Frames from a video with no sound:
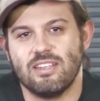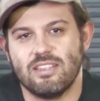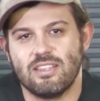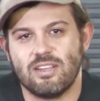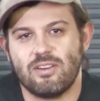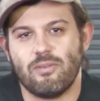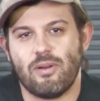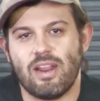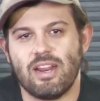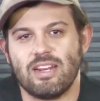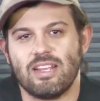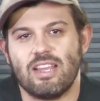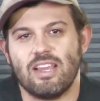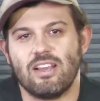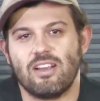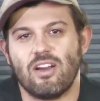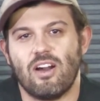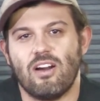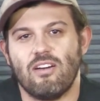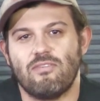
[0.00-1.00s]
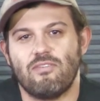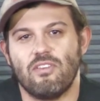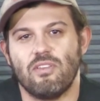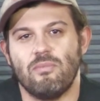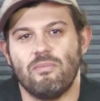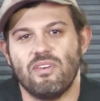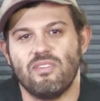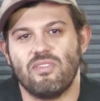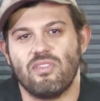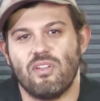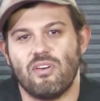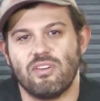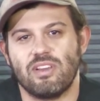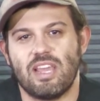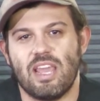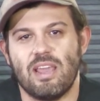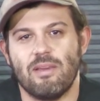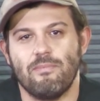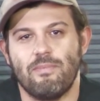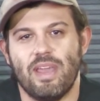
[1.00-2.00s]
The grand kickoff for the month-long
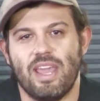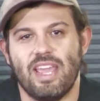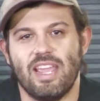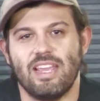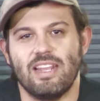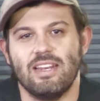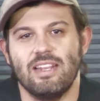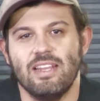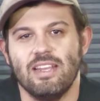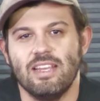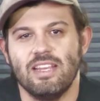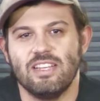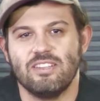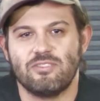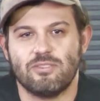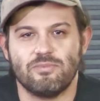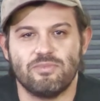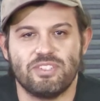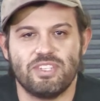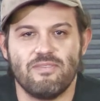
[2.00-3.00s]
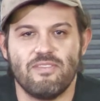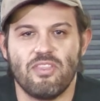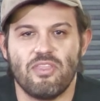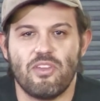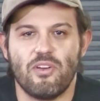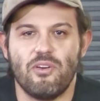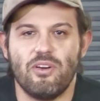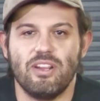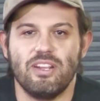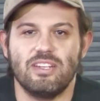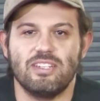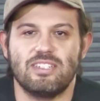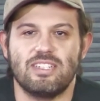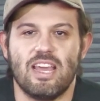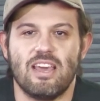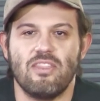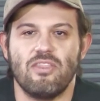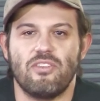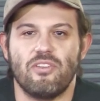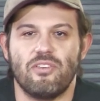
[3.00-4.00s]
campaign is from 7.30 to
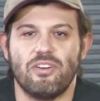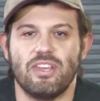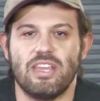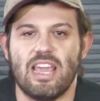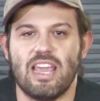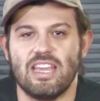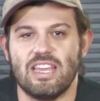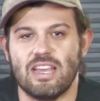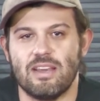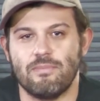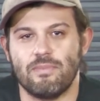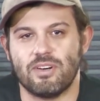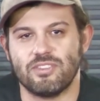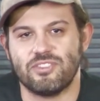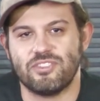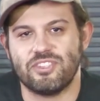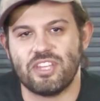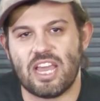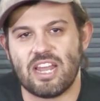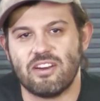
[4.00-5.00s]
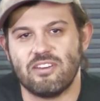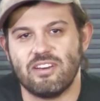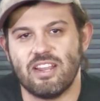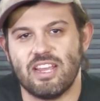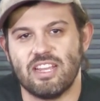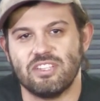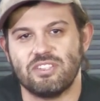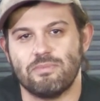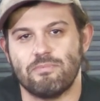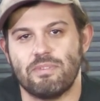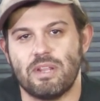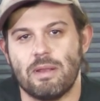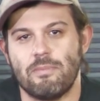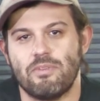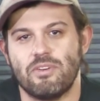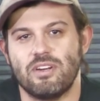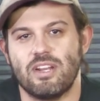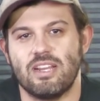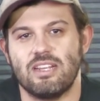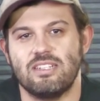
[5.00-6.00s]
10.30 a.m. on Saturday,
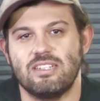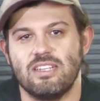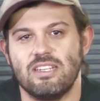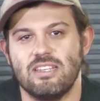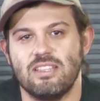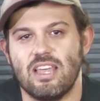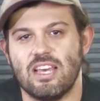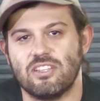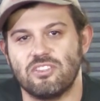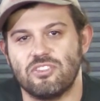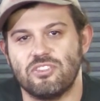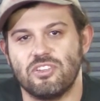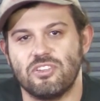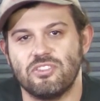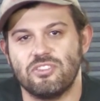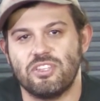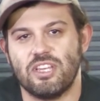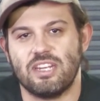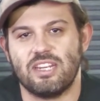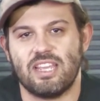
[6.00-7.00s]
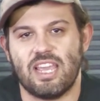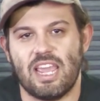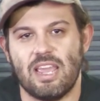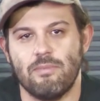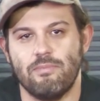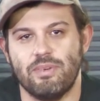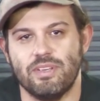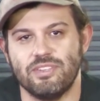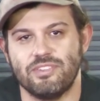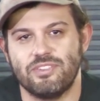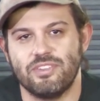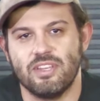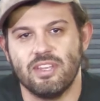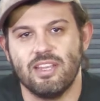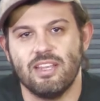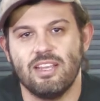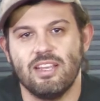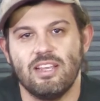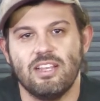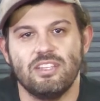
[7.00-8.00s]
September 19th at Sunset Campus,
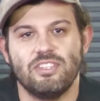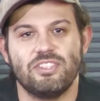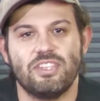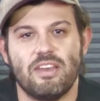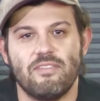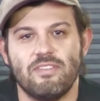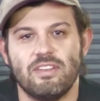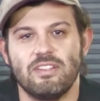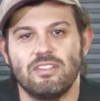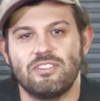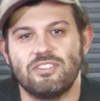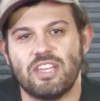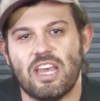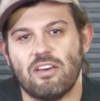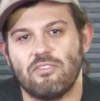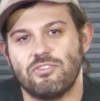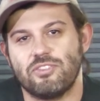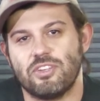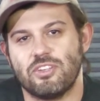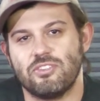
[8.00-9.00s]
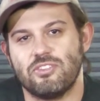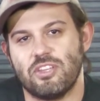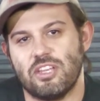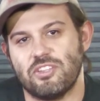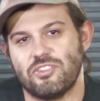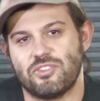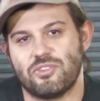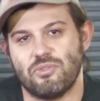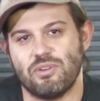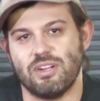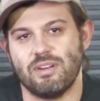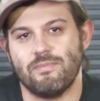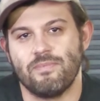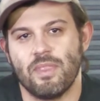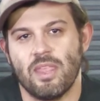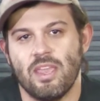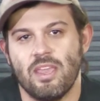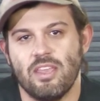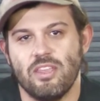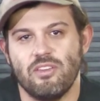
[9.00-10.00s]
7 South Sunset Street.
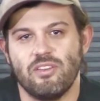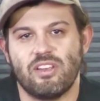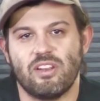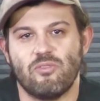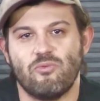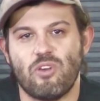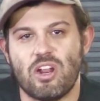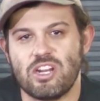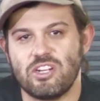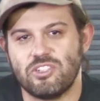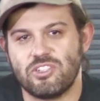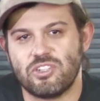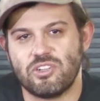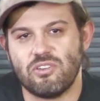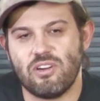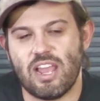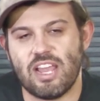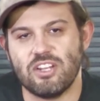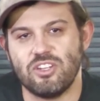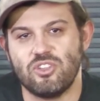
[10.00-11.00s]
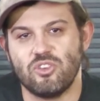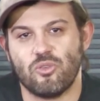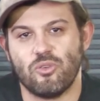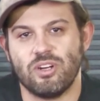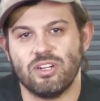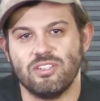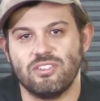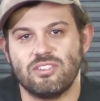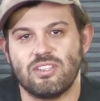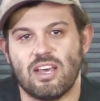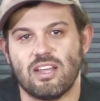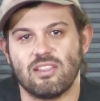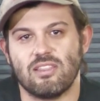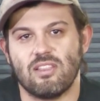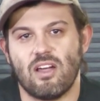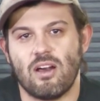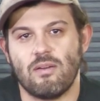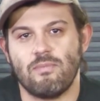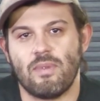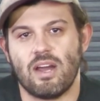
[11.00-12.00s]
You can register at
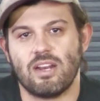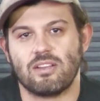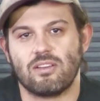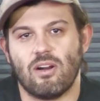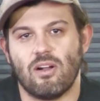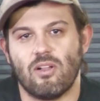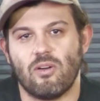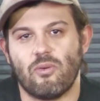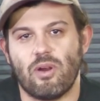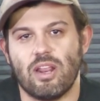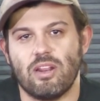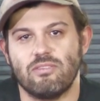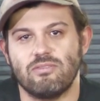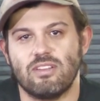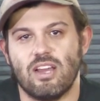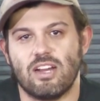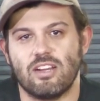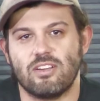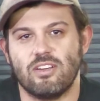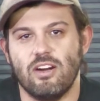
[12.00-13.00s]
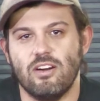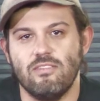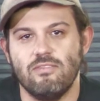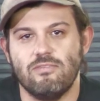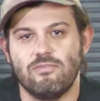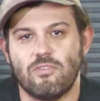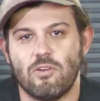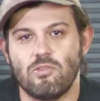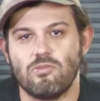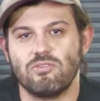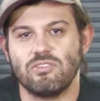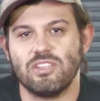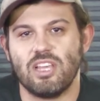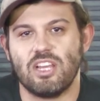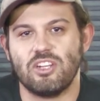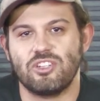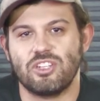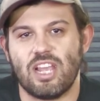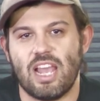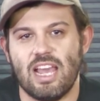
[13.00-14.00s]
joinus.longmontcolorado.gov forward
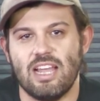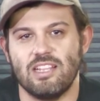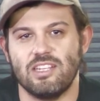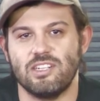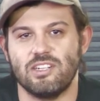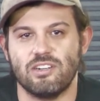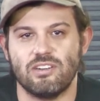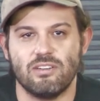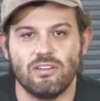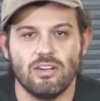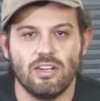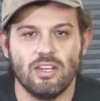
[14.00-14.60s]
slash calendar.